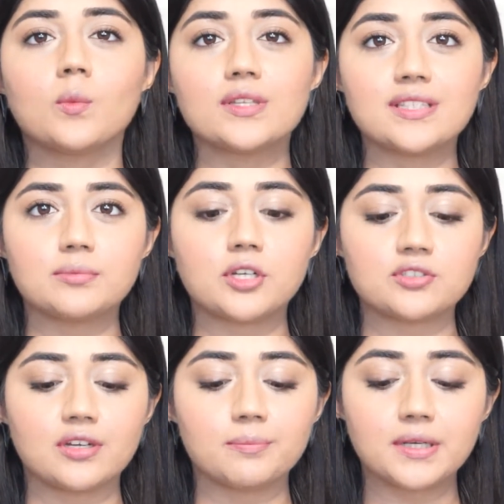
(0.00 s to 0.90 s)
Once I've
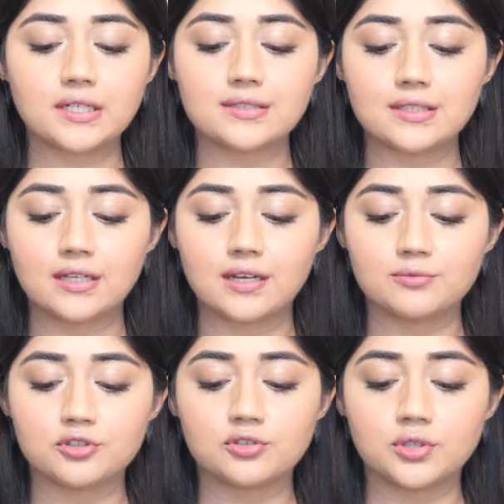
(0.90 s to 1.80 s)
touched up my concealer,
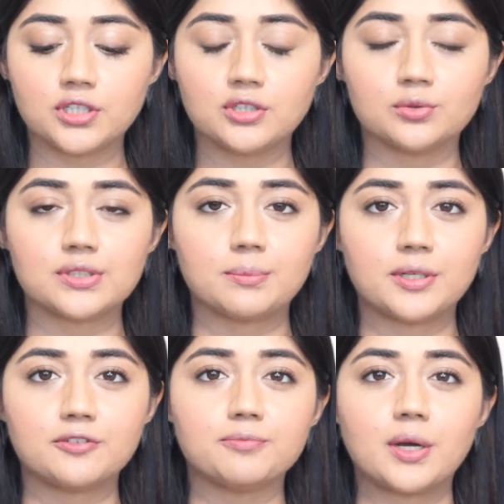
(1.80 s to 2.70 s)
I'm just going to use a
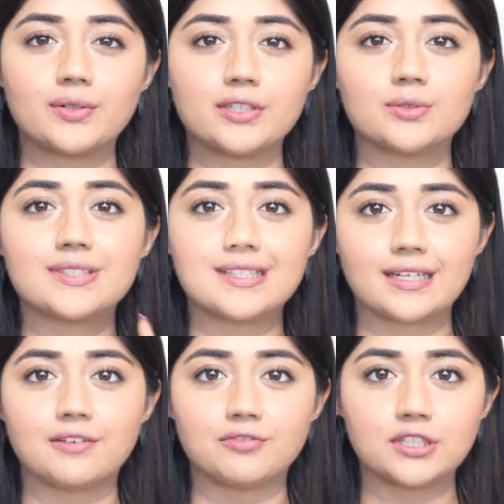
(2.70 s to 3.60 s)
bit of powder to
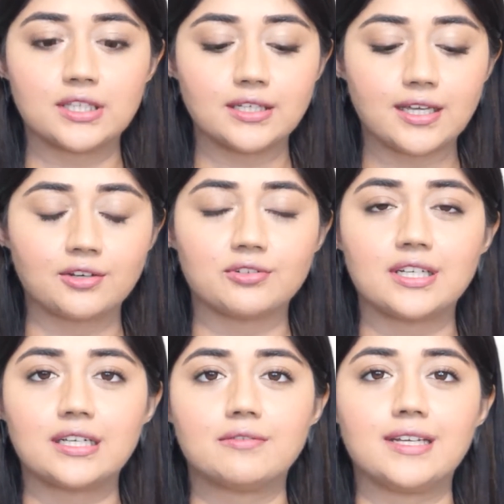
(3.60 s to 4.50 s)
set everything and to
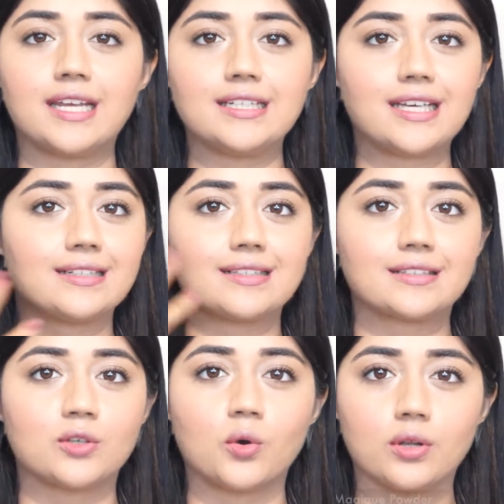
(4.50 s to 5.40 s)
take away any
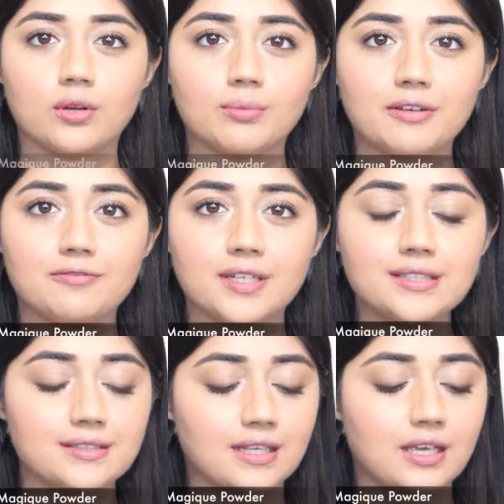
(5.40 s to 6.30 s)
excess oil on my
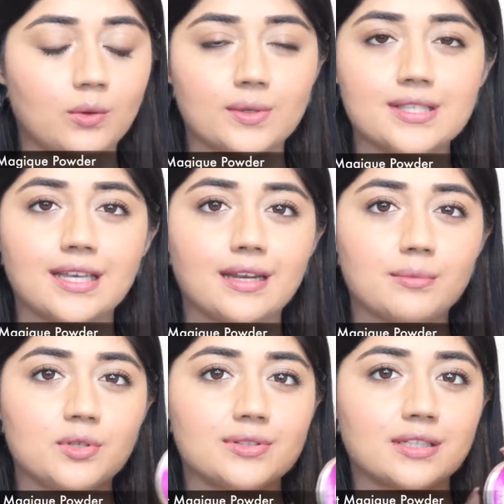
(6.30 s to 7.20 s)
face. Once again,
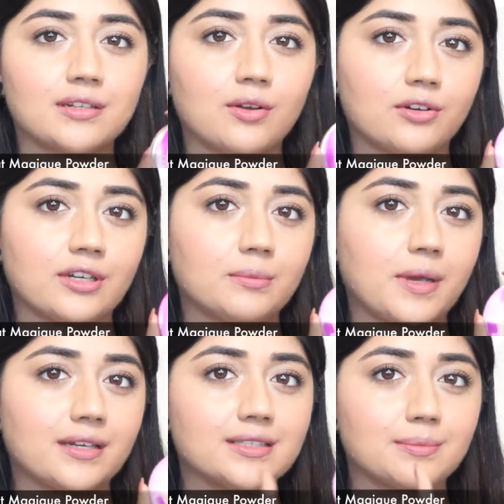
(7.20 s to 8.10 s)
I'm using the L'Oreal
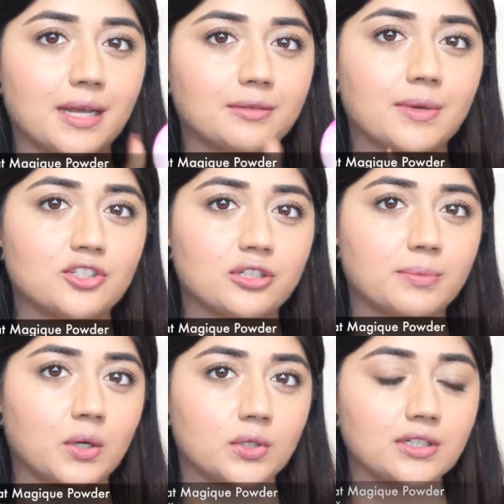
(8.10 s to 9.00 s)
Paris Matte Magic
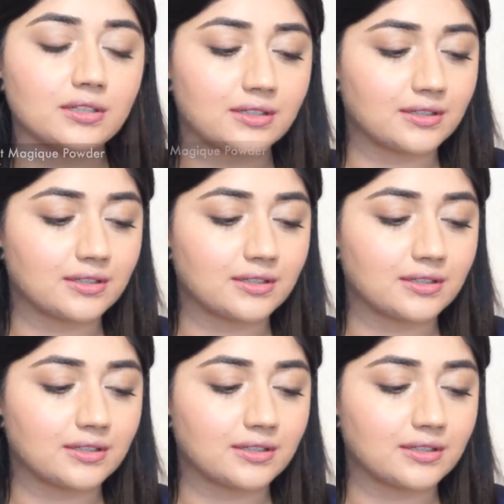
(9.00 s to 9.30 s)
Powder.